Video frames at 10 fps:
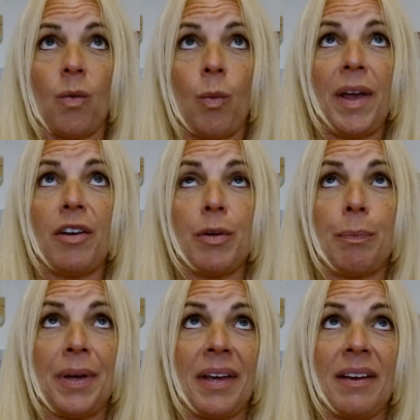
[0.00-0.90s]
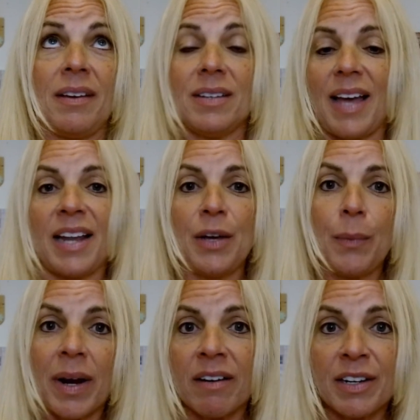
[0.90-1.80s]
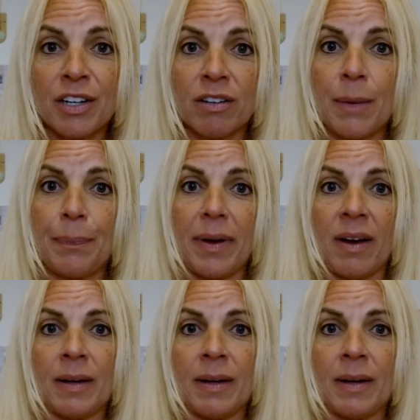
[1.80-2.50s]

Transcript: we could be anywhere in Europe